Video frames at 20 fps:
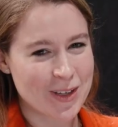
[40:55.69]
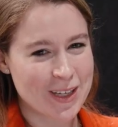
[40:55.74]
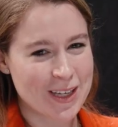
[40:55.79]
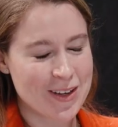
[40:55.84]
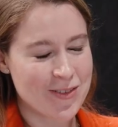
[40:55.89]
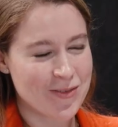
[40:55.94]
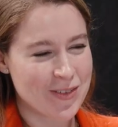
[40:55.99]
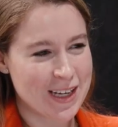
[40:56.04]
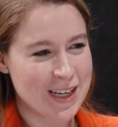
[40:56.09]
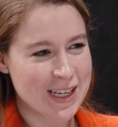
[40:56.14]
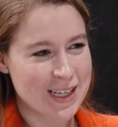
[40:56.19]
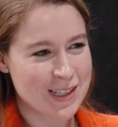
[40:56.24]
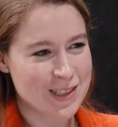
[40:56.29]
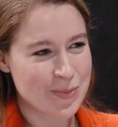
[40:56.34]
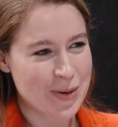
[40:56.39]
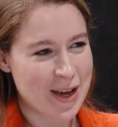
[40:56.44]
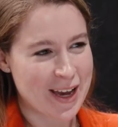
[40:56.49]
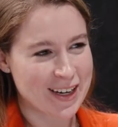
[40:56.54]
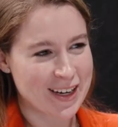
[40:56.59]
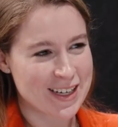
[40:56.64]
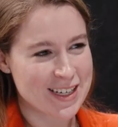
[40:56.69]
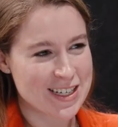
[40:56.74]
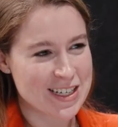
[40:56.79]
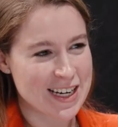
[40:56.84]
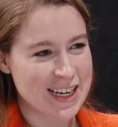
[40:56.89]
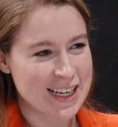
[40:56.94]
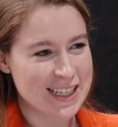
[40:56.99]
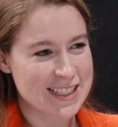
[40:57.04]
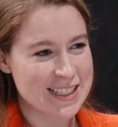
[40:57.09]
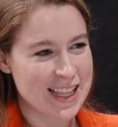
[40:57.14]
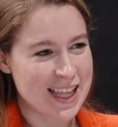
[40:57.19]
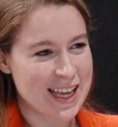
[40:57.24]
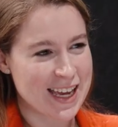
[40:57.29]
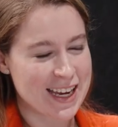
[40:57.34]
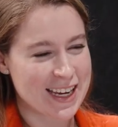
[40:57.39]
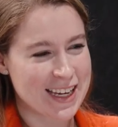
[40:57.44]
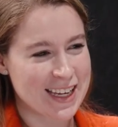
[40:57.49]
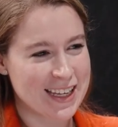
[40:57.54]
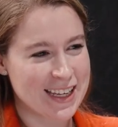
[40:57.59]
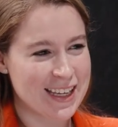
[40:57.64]
convenience packaging is
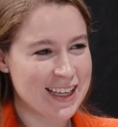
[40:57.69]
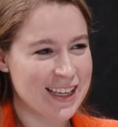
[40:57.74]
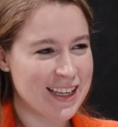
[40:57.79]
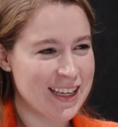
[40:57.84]
like,